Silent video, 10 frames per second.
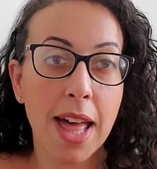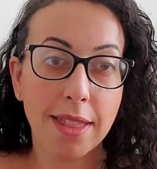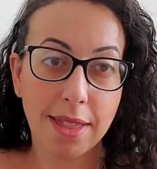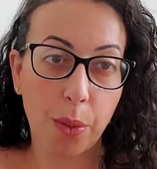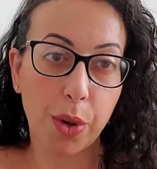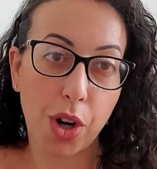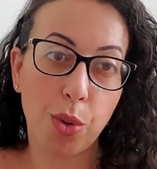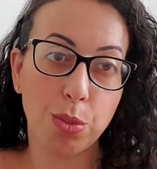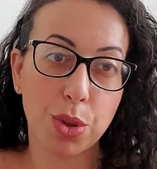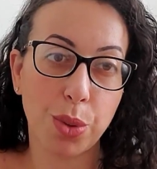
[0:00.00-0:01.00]
that were
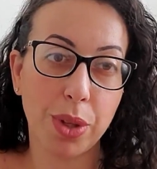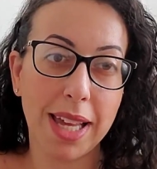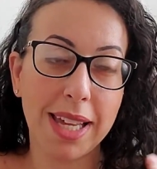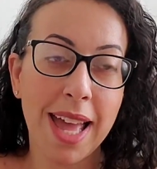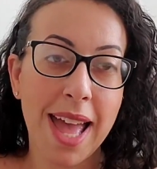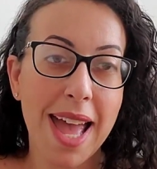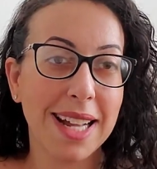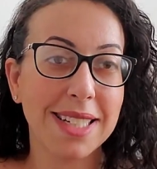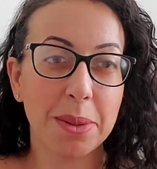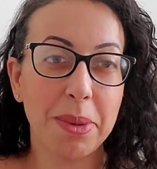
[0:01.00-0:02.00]
homeschooling,
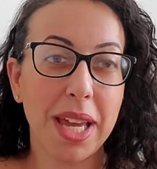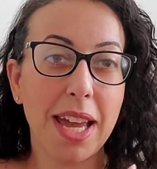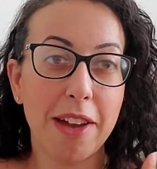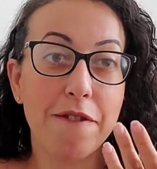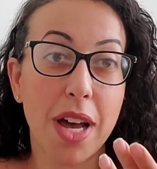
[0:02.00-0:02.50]
and to me it